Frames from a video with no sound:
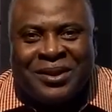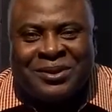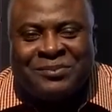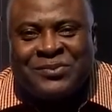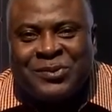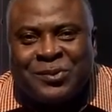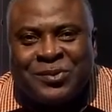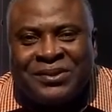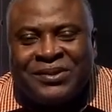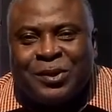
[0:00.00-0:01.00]
Welcome
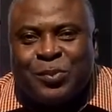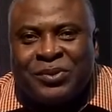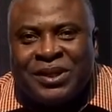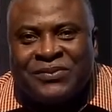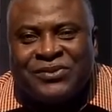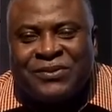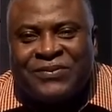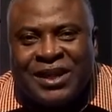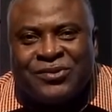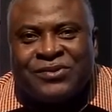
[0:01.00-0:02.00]
to another Open Heavens
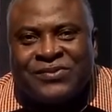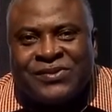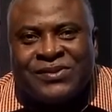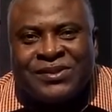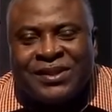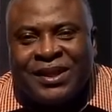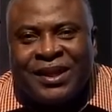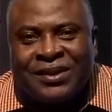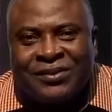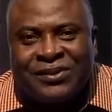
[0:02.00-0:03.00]
Reflections
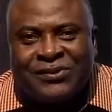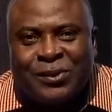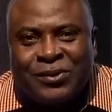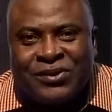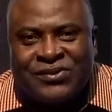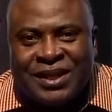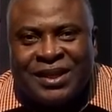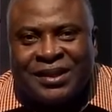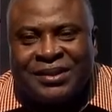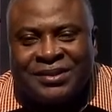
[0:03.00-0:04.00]
here on this glorious
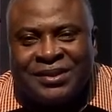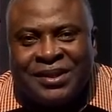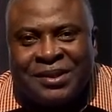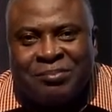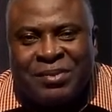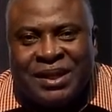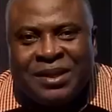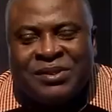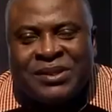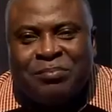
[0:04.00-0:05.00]
day. My
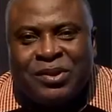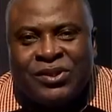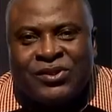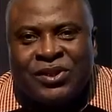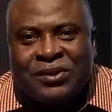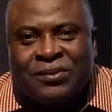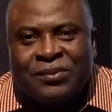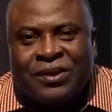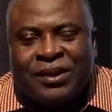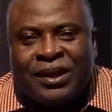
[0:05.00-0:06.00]
name is
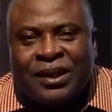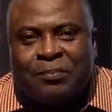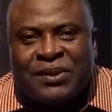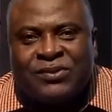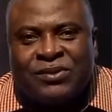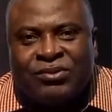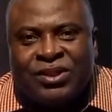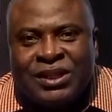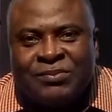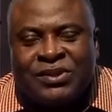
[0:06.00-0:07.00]
Adeboye. I pastor the
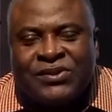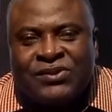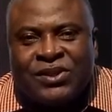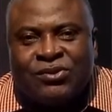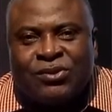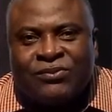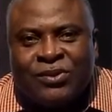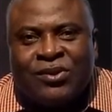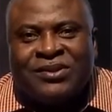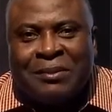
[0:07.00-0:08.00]
Redeemed Christian Church of
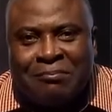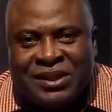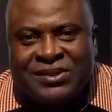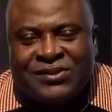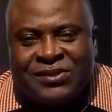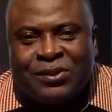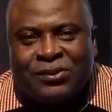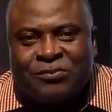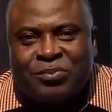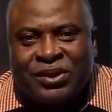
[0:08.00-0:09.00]
God, Majesty
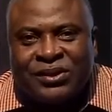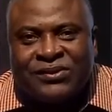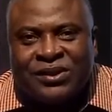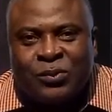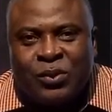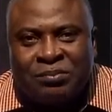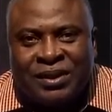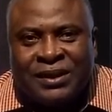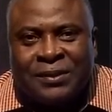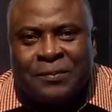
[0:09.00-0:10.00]
Court of Praise in
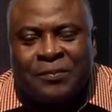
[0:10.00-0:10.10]
Wembley.